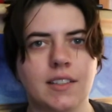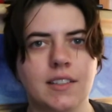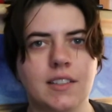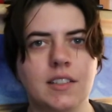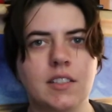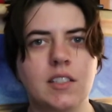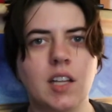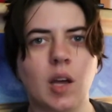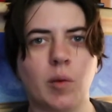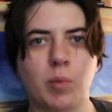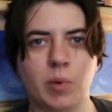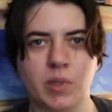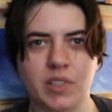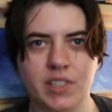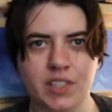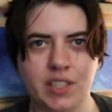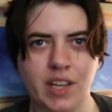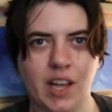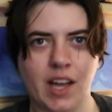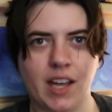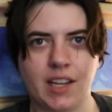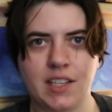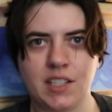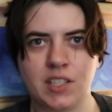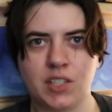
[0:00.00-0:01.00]
double
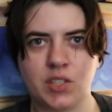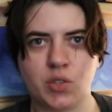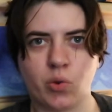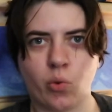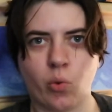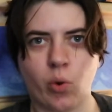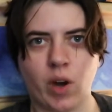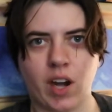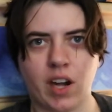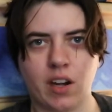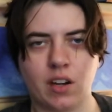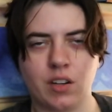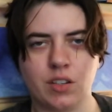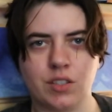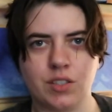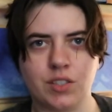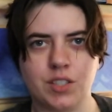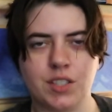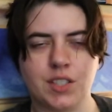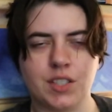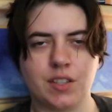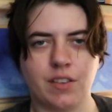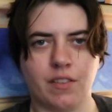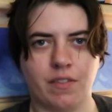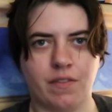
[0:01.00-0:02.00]
size squares
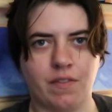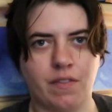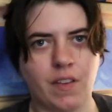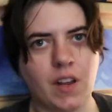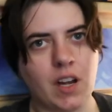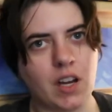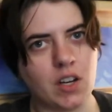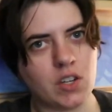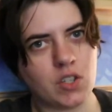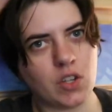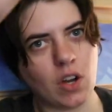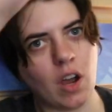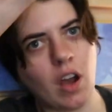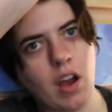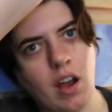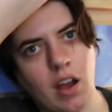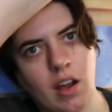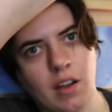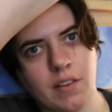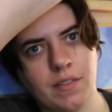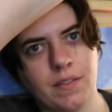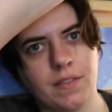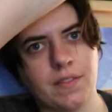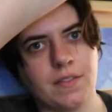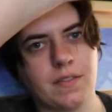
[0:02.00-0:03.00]
to finish
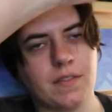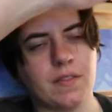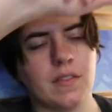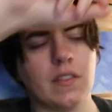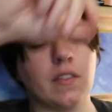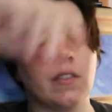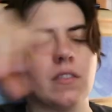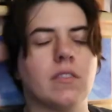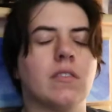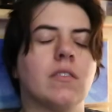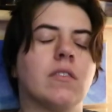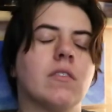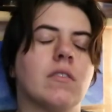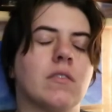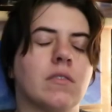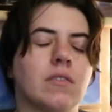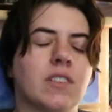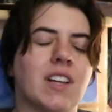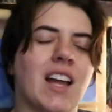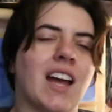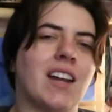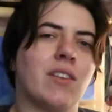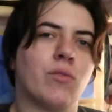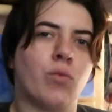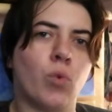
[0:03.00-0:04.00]
off
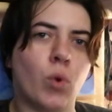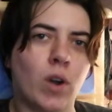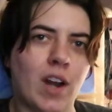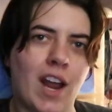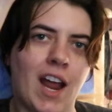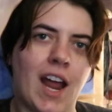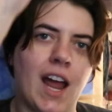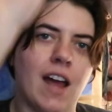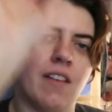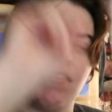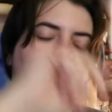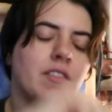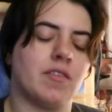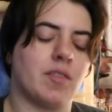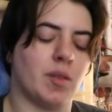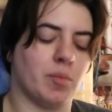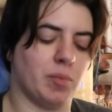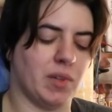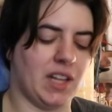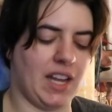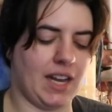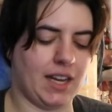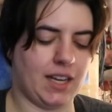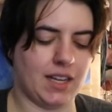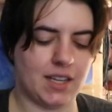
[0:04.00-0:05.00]
kind of one half of the
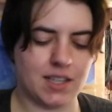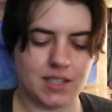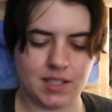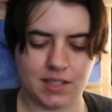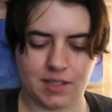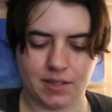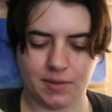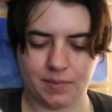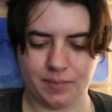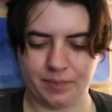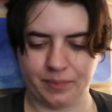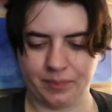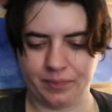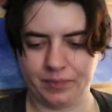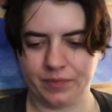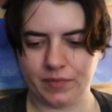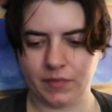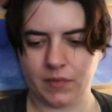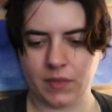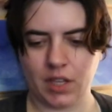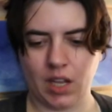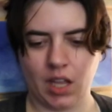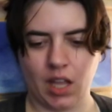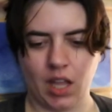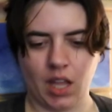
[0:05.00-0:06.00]
blanket.
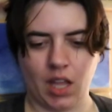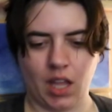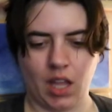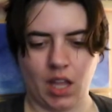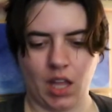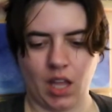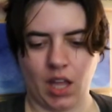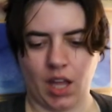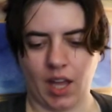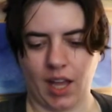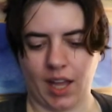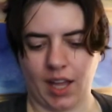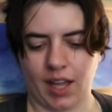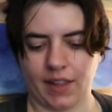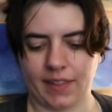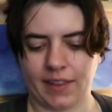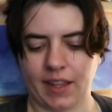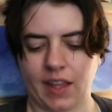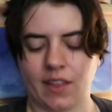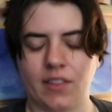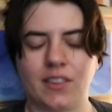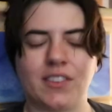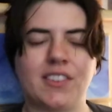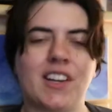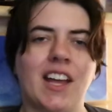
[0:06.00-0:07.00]
The
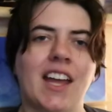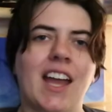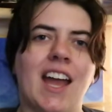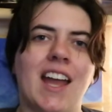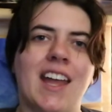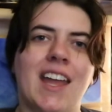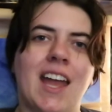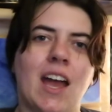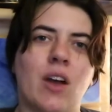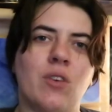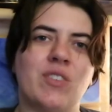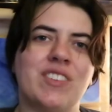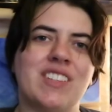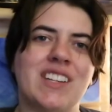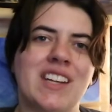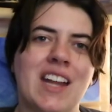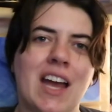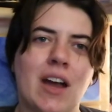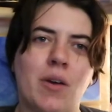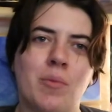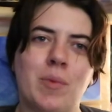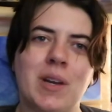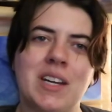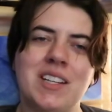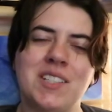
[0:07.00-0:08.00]
other day I counted
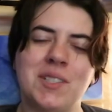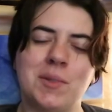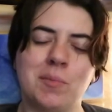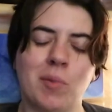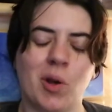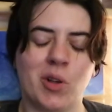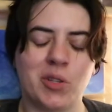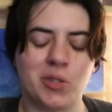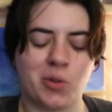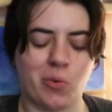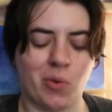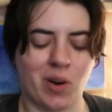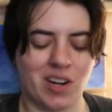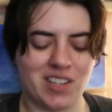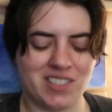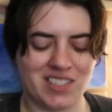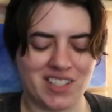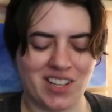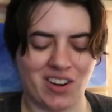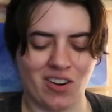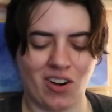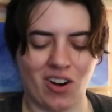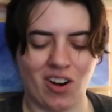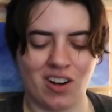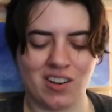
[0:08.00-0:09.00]
how many small squares
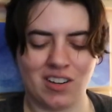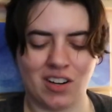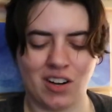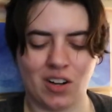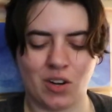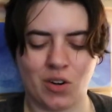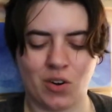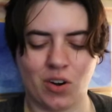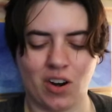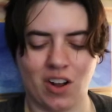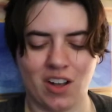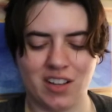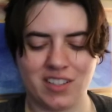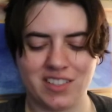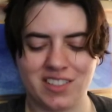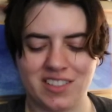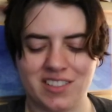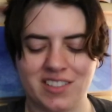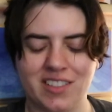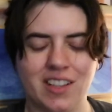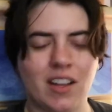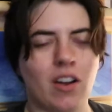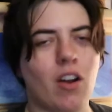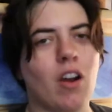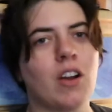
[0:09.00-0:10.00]
there are across.
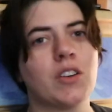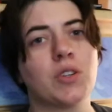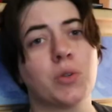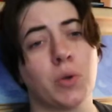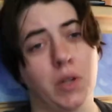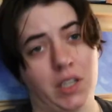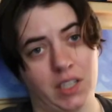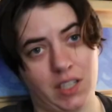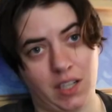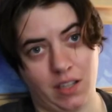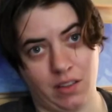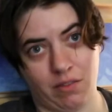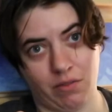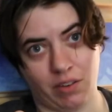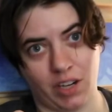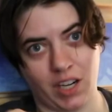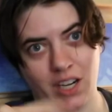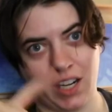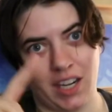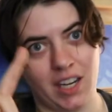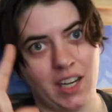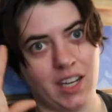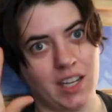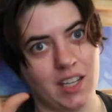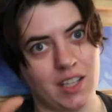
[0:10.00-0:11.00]
There are
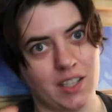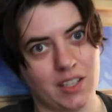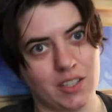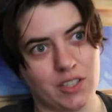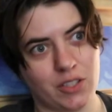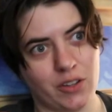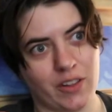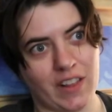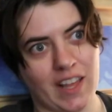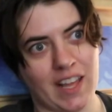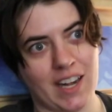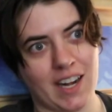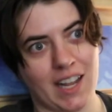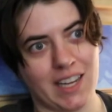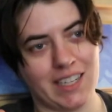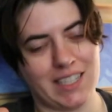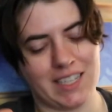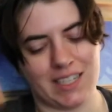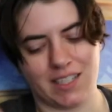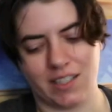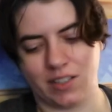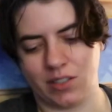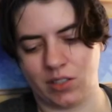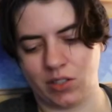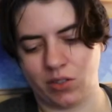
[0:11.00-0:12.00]
23. So that
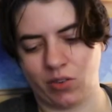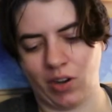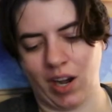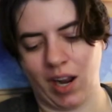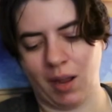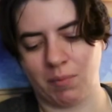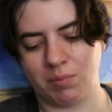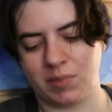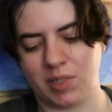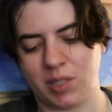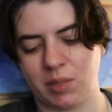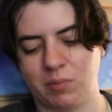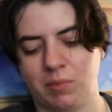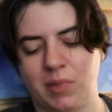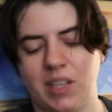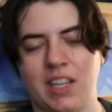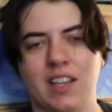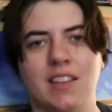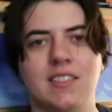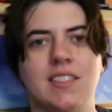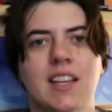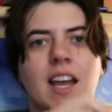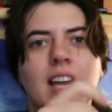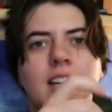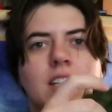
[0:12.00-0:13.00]
idea is scrapped
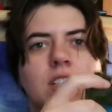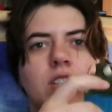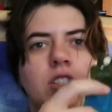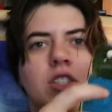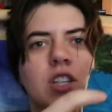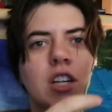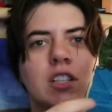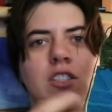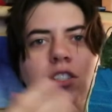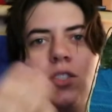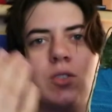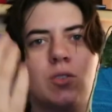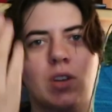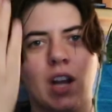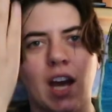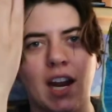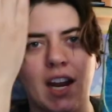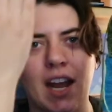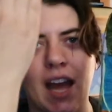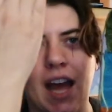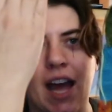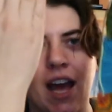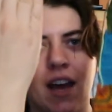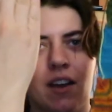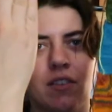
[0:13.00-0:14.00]
because I just do not
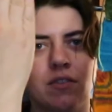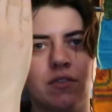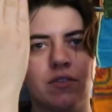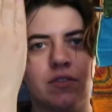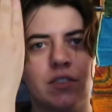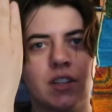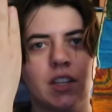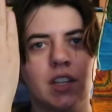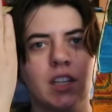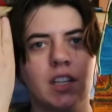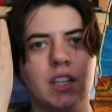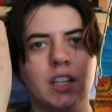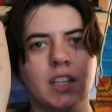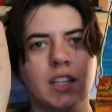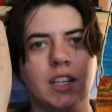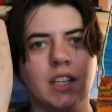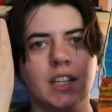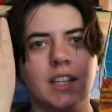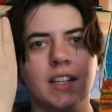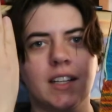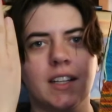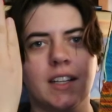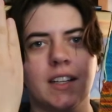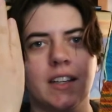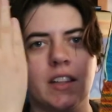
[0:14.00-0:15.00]
have
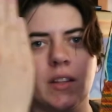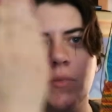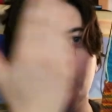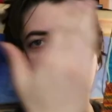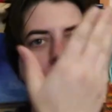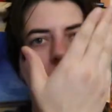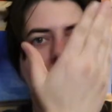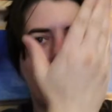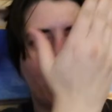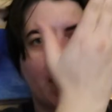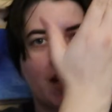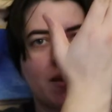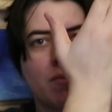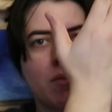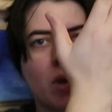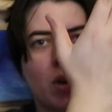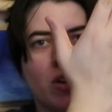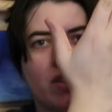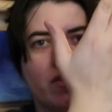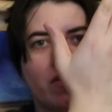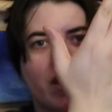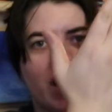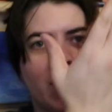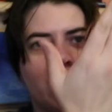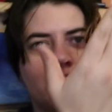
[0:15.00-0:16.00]
the brain
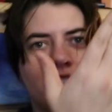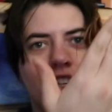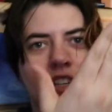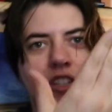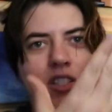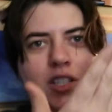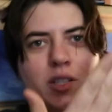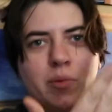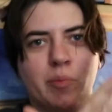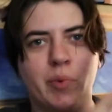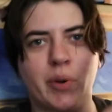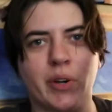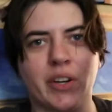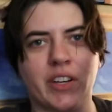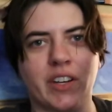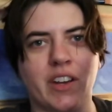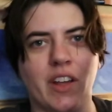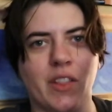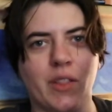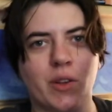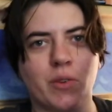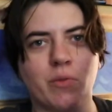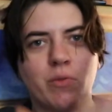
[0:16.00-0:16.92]
motivation to put another